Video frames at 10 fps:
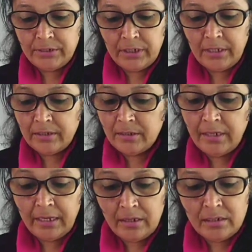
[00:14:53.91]

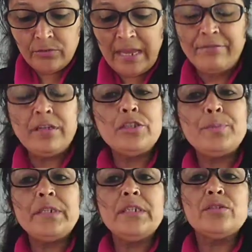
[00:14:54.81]
Here several
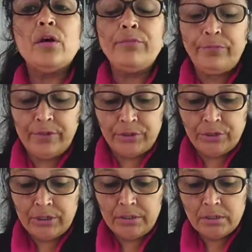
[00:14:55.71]
species of
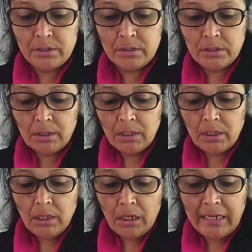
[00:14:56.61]
fishes,
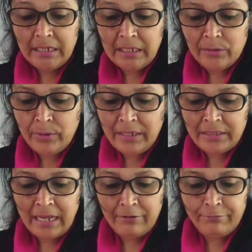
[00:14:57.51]
including
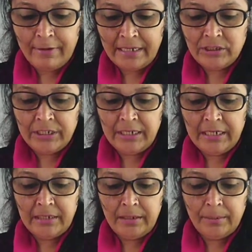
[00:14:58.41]
the
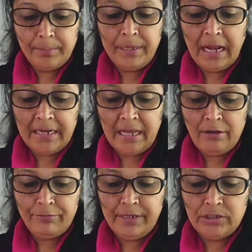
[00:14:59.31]
flesh-eating
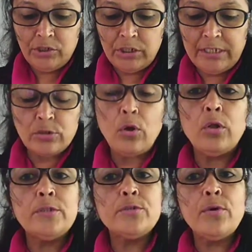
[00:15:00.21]
piranha fish, is
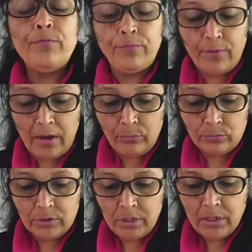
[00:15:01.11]
also
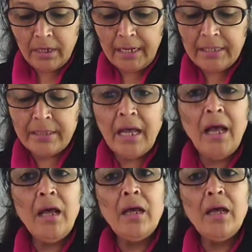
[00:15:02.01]
found in the